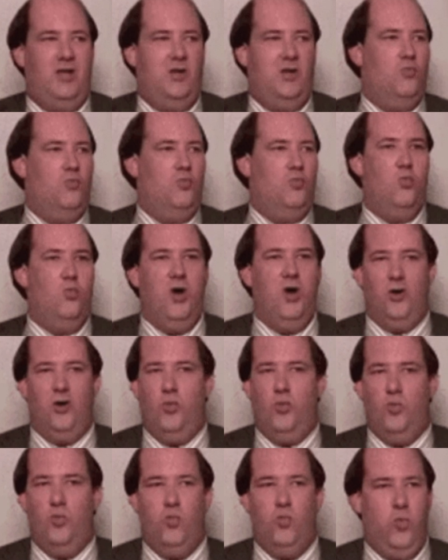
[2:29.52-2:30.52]
waste from your
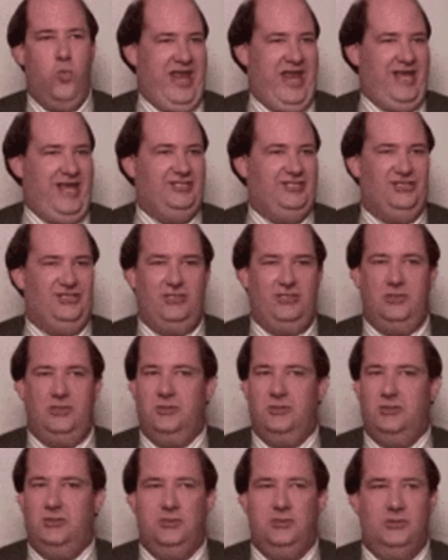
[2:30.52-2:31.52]
processes.
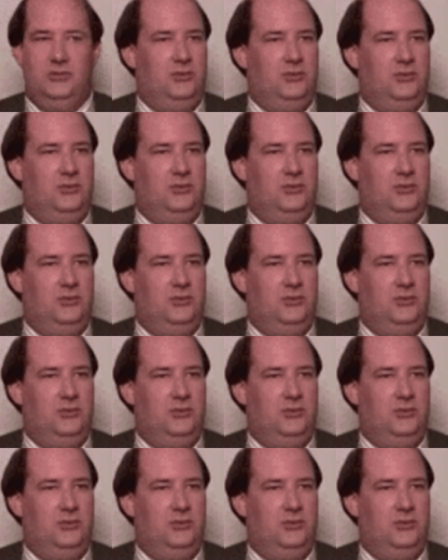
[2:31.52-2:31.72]
What